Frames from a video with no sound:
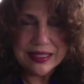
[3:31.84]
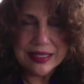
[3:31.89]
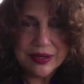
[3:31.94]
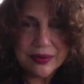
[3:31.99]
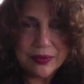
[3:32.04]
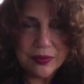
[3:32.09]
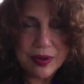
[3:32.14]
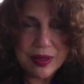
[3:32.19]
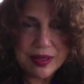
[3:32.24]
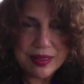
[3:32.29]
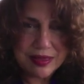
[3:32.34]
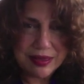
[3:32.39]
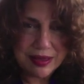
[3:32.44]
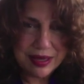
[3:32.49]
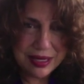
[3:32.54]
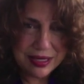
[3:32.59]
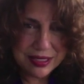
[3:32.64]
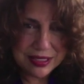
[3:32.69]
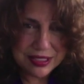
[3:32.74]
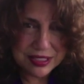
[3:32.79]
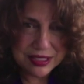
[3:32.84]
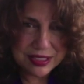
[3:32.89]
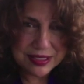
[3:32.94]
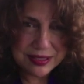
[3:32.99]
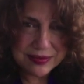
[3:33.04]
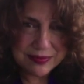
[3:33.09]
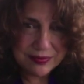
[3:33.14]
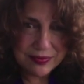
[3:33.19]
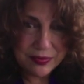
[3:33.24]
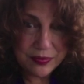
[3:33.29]
with
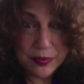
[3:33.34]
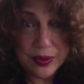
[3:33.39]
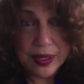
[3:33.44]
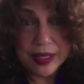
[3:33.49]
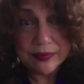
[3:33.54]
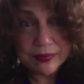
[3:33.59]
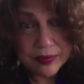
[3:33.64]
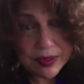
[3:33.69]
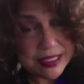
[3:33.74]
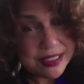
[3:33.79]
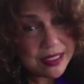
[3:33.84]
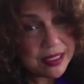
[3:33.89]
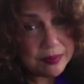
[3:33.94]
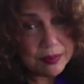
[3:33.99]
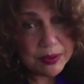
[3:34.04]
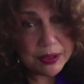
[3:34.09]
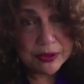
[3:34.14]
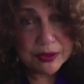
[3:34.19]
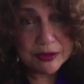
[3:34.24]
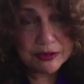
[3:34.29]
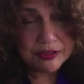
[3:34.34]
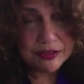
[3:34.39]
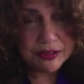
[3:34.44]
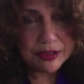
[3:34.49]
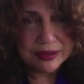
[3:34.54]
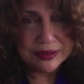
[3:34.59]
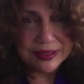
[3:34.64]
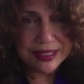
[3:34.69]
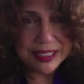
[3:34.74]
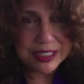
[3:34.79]
us. Well, he did a
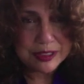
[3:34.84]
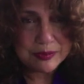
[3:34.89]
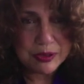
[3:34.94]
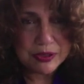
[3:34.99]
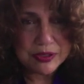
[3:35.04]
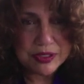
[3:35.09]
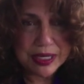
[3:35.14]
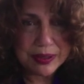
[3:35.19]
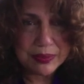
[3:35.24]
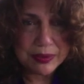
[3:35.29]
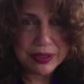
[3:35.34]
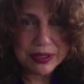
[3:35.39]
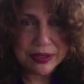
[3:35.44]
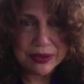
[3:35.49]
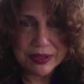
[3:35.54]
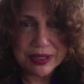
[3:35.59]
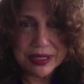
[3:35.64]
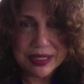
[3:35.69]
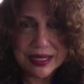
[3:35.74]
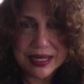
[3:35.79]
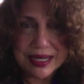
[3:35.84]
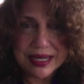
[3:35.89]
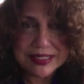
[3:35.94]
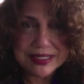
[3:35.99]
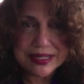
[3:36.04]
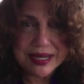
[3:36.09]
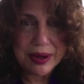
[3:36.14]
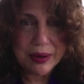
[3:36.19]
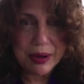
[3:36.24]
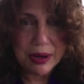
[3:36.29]
beautiful expose with Laura
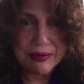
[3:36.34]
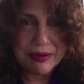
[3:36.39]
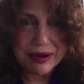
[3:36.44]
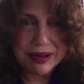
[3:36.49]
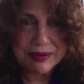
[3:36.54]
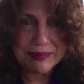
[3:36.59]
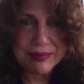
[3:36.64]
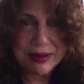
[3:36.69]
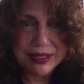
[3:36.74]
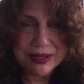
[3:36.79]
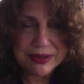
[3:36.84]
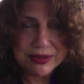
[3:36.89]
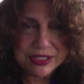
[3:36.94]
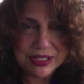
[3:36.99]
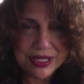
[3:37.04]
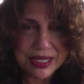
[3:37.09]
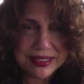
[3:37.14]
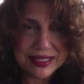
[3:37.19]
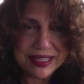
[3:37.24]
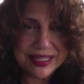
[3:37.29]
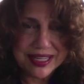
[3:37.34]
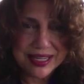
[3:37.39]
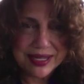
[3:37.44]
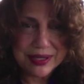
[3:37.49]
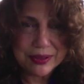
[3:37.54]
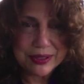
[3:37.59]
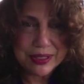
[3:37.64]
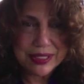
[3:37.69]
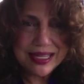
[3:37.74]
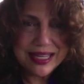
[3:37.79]
Eisenhower. I recommend you check that
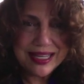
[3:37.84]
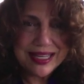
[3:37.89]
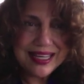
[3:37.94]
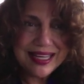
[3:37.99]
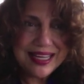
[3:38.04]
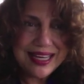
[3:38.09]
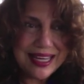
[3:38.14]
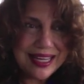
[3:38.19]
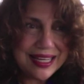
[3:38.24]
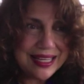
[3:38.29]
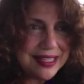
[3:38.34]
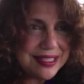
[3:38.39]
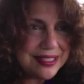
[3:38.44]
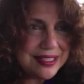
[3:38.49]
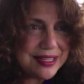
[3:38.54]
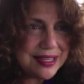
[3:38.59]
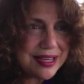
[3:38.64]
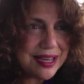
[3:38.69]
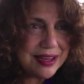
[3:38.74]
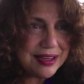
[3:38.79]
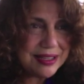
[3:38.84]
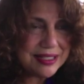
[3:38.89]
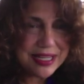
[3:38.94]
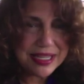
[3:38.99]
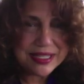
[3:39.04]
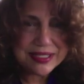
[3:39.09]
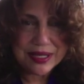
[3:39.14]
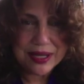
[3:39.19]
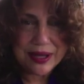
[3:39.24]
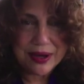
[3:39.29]
out. And
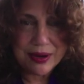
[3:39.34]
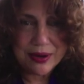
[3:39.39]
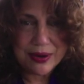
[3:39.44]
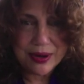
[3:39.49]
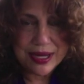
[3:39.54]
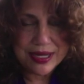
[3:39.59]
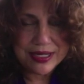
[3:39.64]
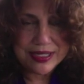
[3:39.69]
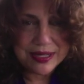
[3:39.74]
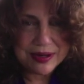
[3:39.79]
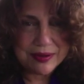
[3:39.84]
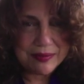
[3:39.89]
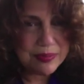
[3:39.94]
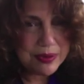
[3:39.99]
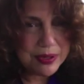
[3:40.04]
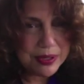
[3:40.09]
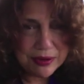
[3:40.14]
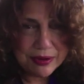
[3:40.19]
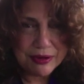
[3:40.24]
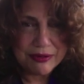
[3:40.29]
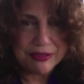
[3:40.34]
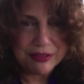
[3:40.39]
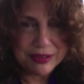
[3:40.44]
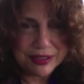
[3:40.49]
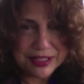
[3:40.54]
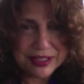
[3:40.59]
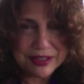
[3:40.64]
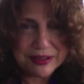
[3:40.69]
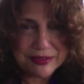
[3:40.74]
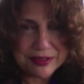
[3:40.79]
days ago, he did a beautiful
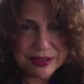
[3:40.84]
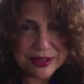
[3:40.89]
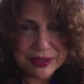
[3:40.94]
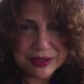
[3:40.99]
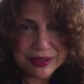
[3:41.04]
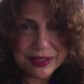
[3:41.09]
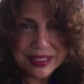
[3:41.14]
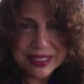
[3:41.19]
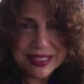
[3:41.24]
interview